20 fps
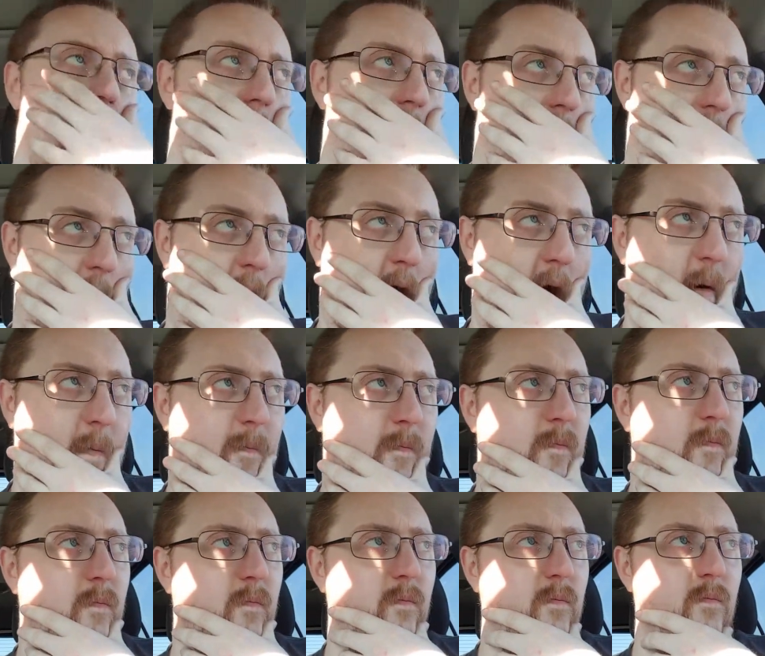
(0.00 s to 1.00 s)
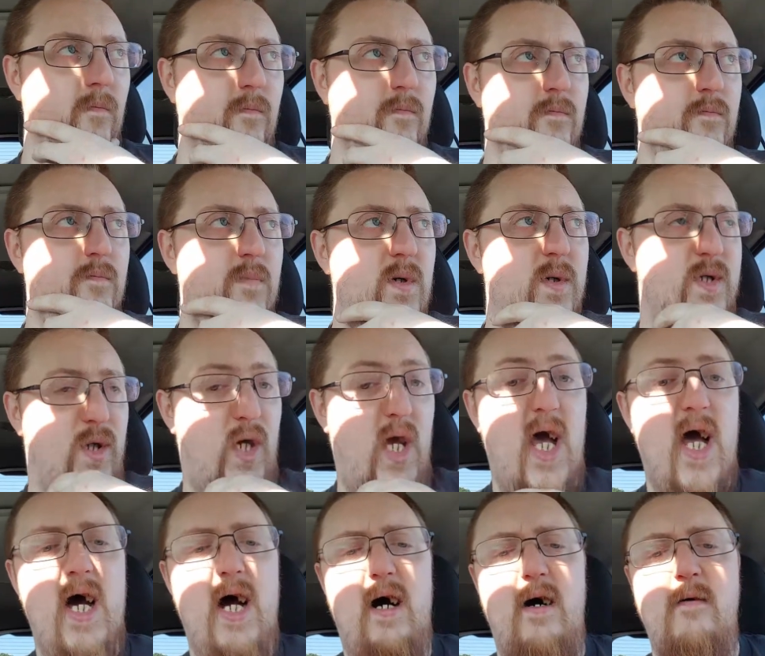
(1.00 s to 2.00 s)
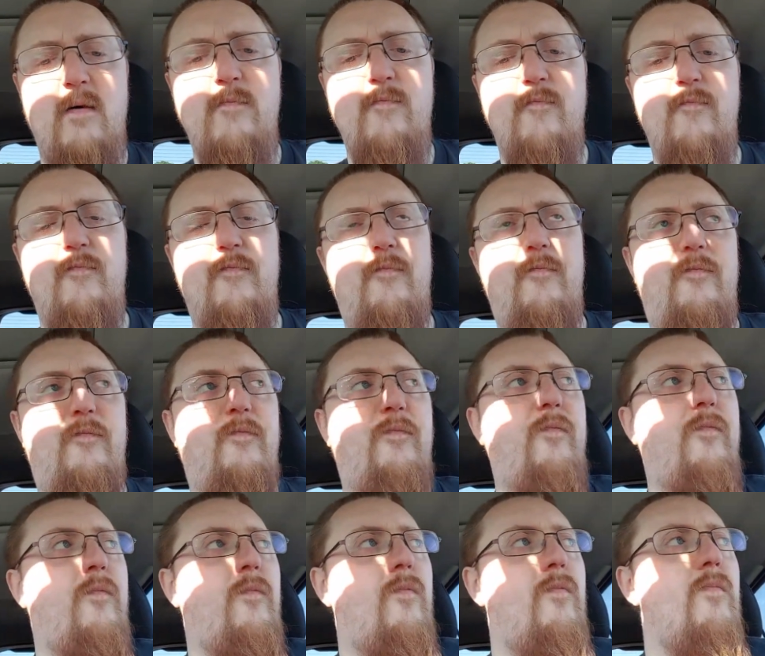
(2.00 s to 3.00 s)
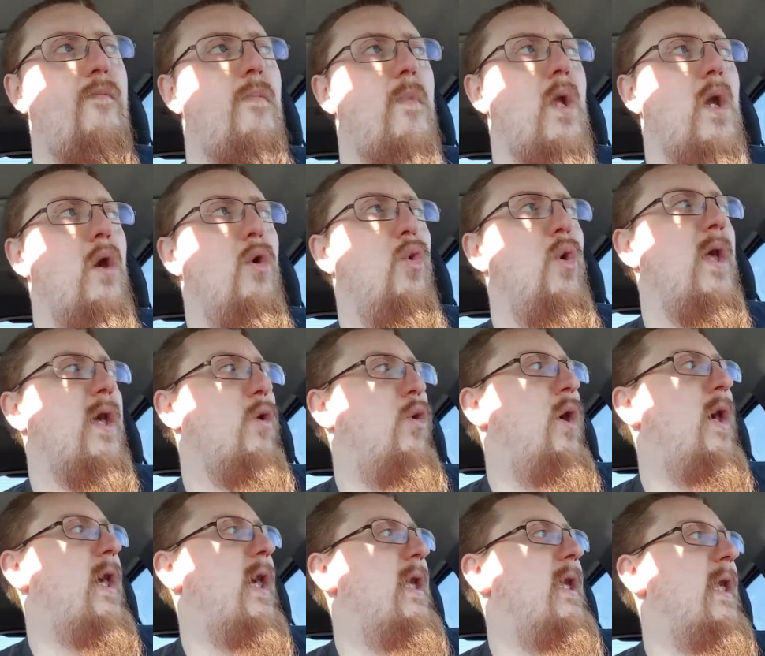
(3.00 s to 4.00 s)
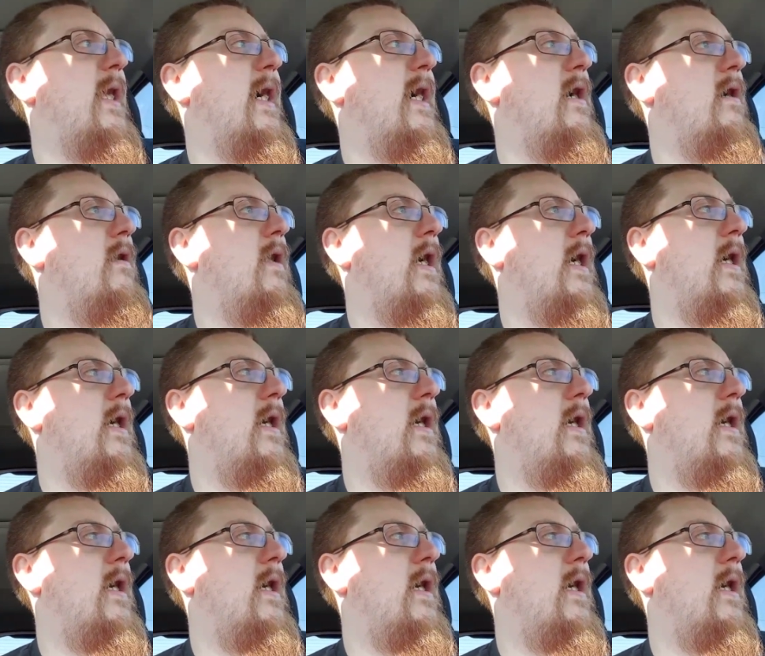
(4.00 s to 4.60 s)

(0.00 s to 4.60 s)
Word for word: Uh, so yeah really quick in and out.